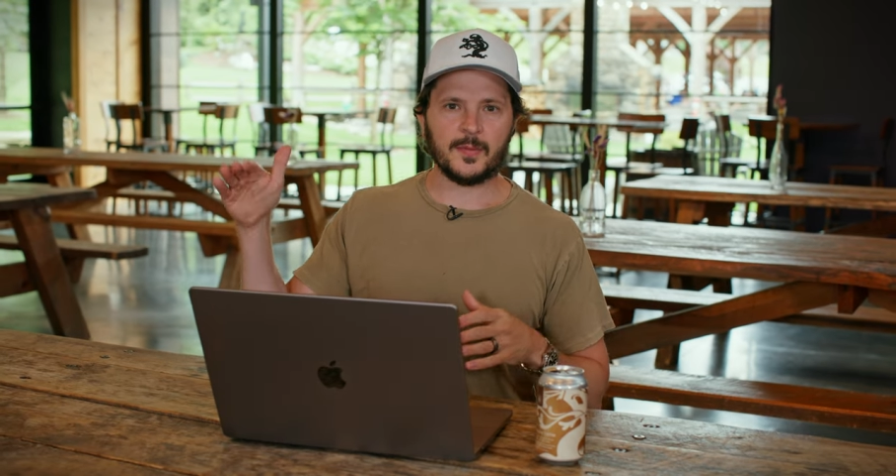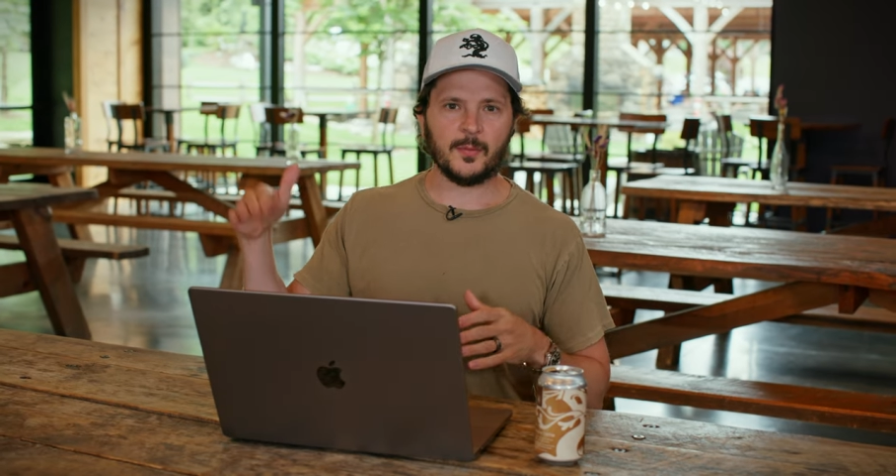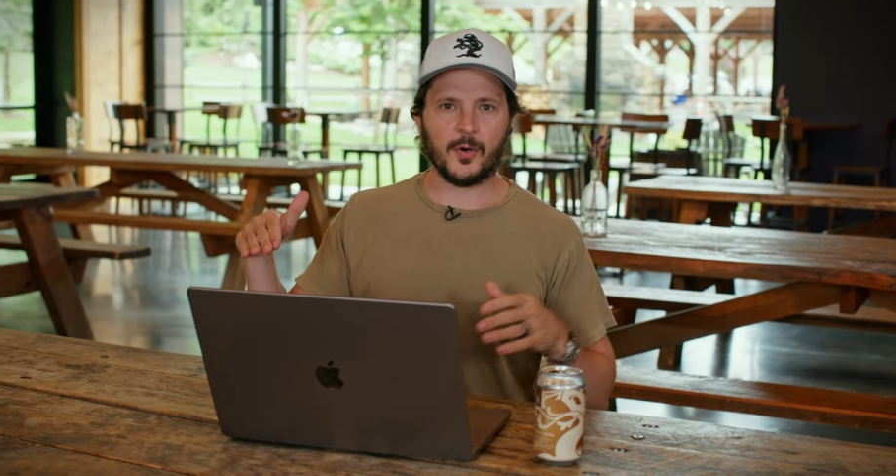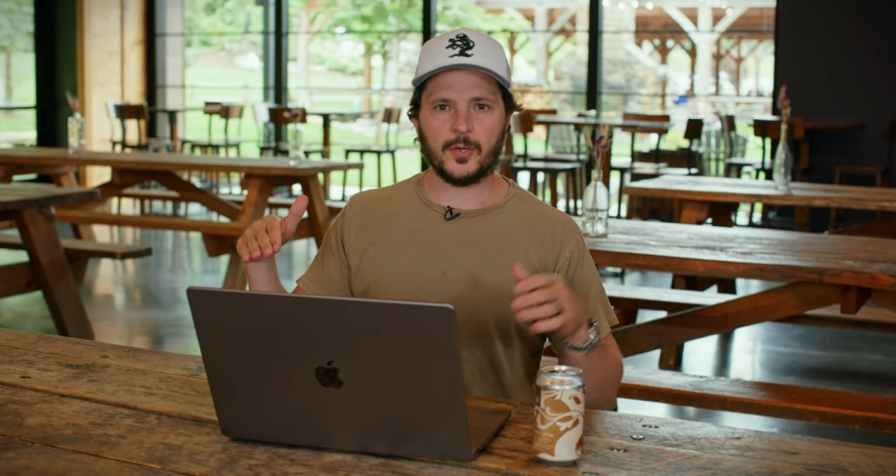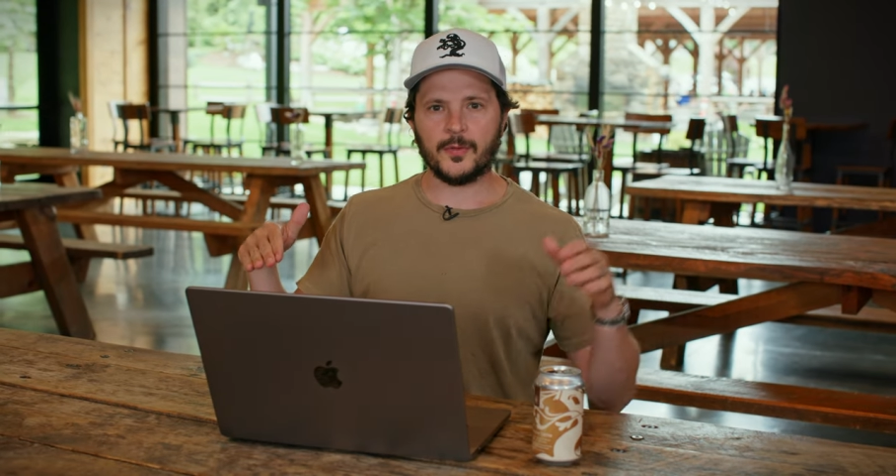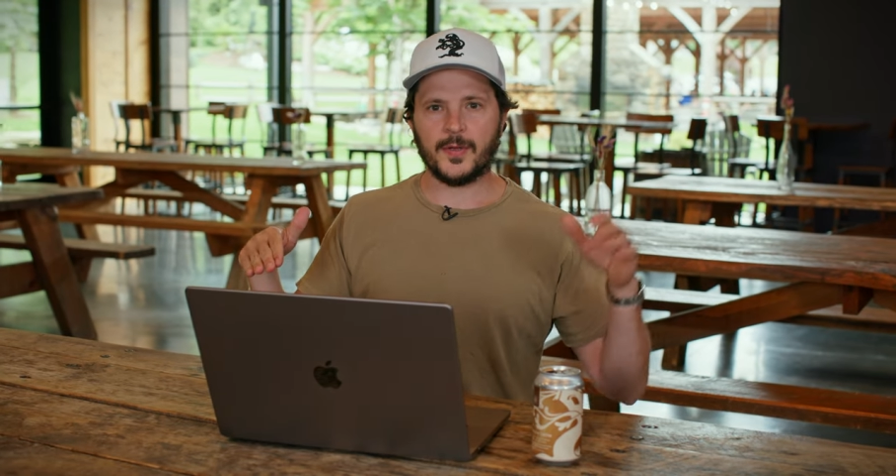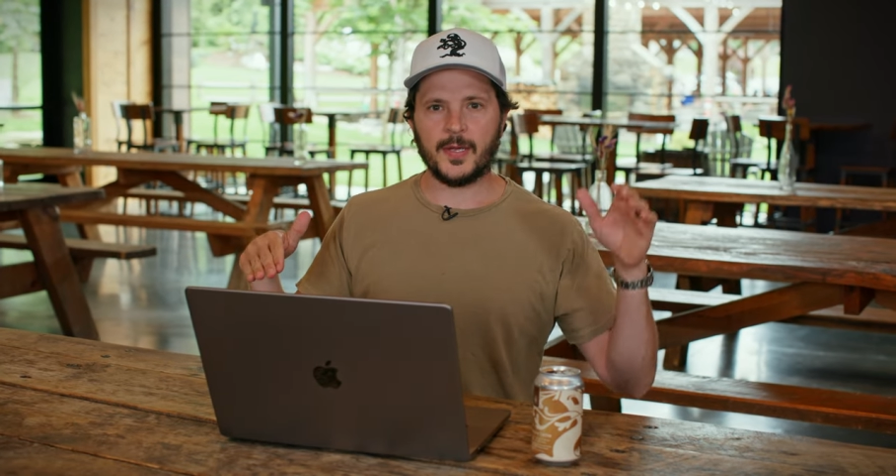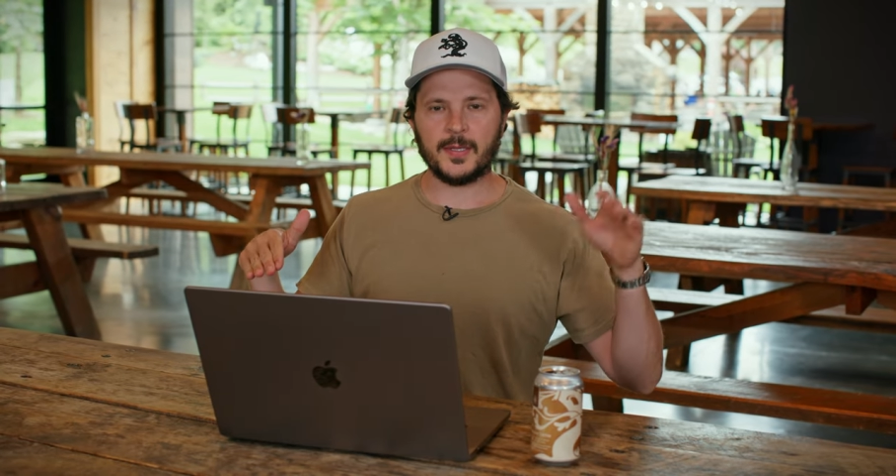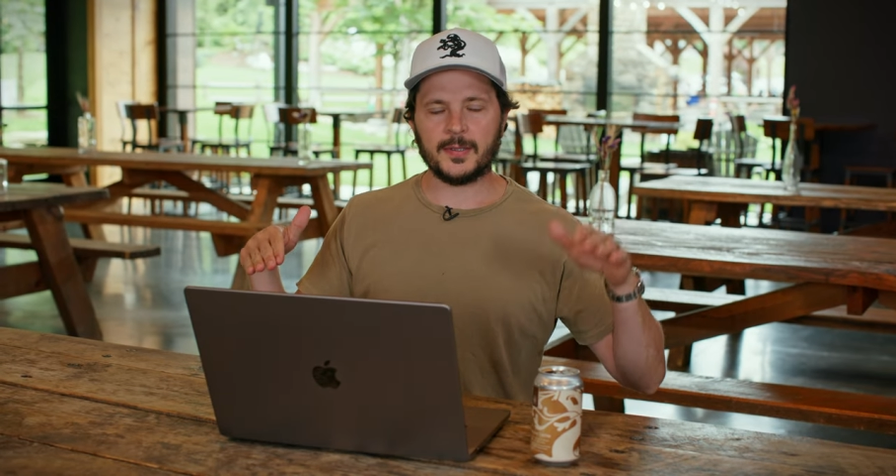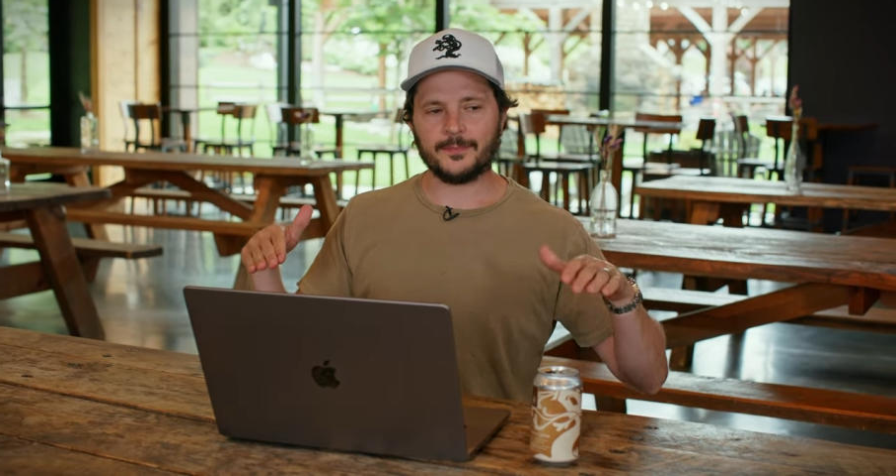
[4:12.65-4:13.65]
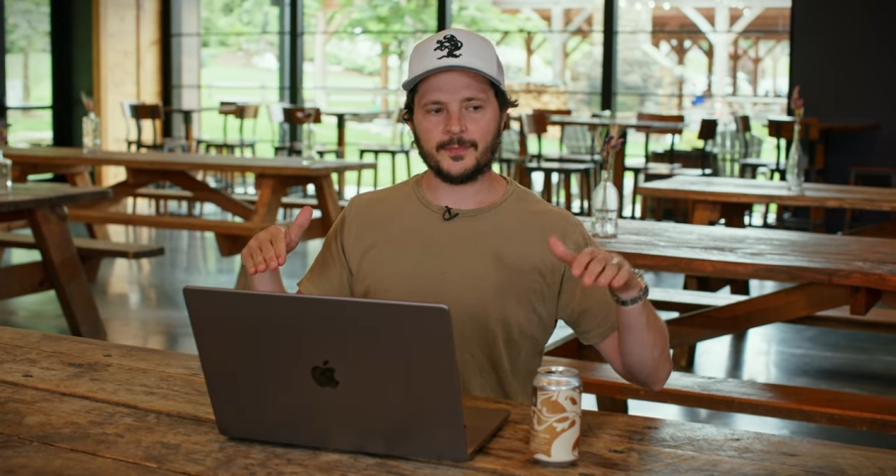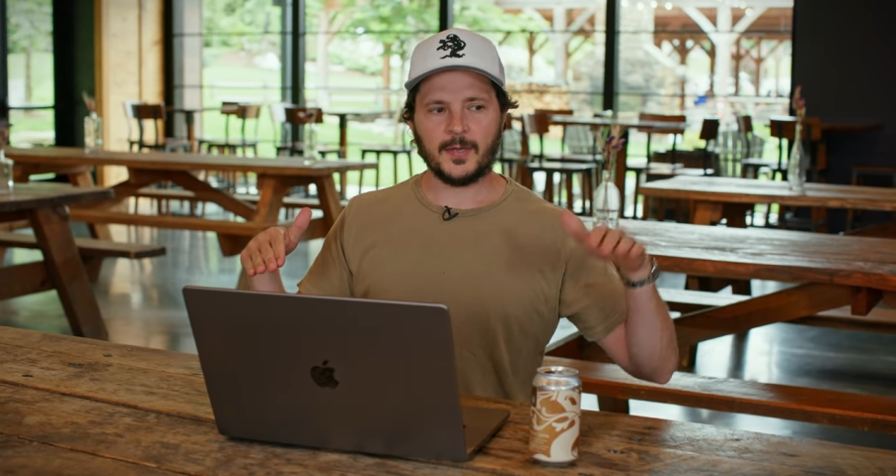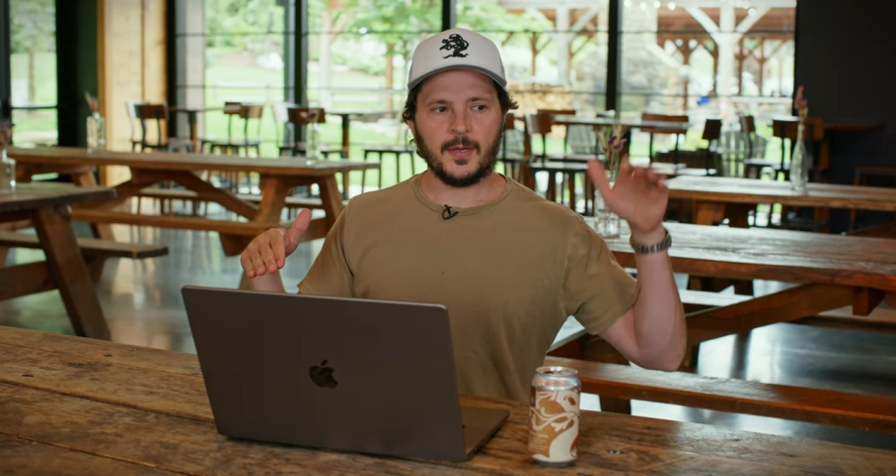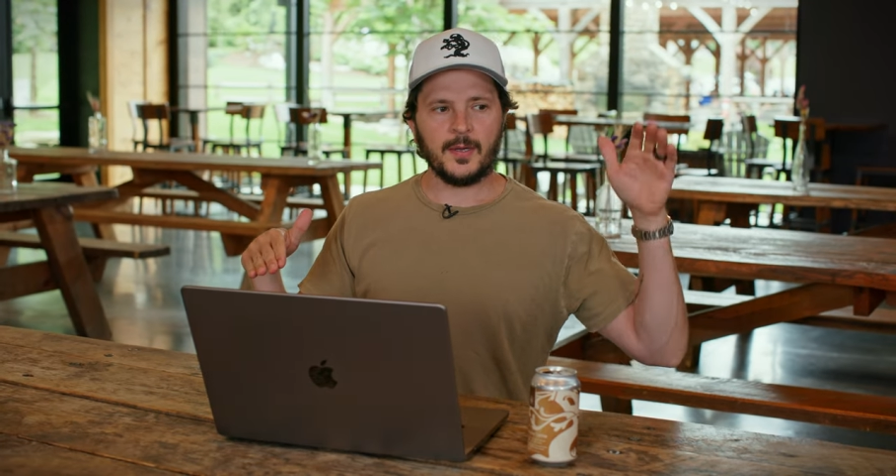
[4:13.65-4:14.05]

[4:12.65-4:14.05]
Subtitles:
Memorial Day and